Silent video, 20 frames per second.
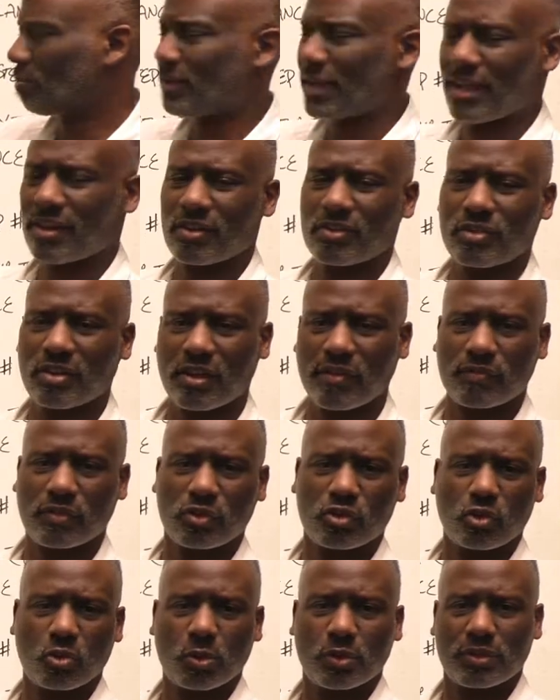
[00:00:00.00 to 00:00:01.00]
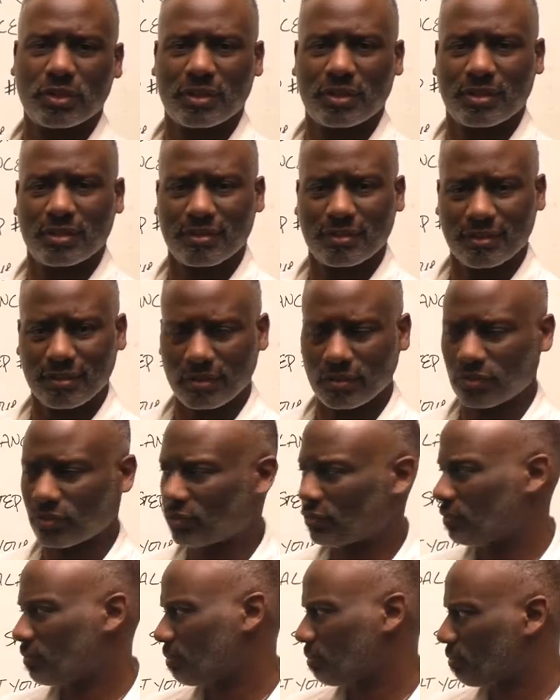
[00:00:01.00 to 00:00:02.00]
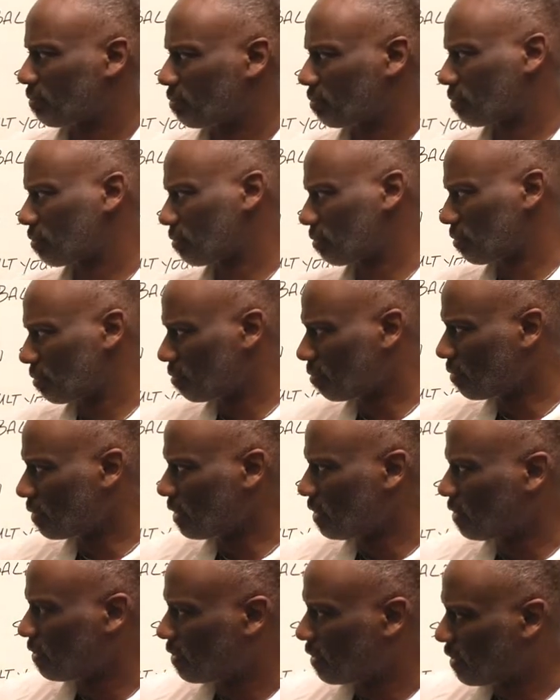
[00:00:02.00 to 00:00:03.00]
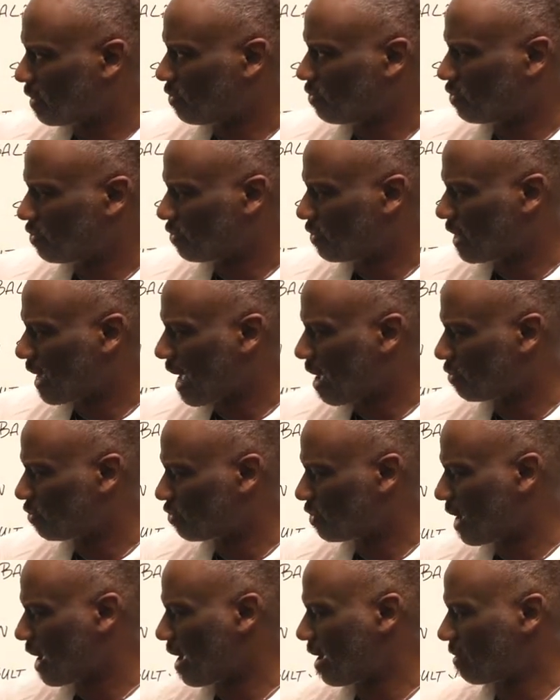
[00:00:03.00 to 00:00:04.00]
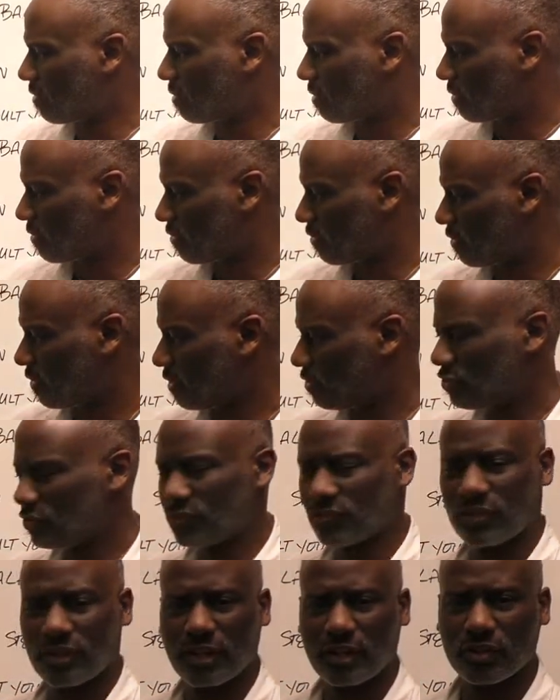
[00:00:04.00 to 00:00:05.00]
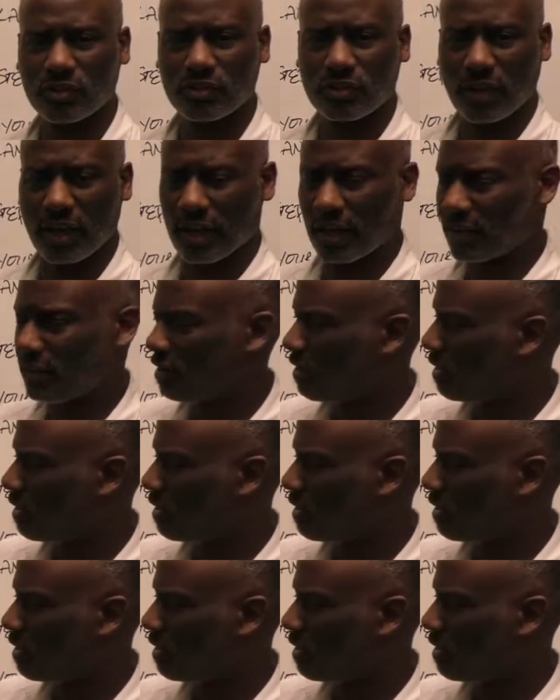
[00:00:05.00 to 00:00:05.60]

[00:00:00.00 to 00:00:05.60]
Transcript: balance have to do with any of this? This is the outside, this is the inside.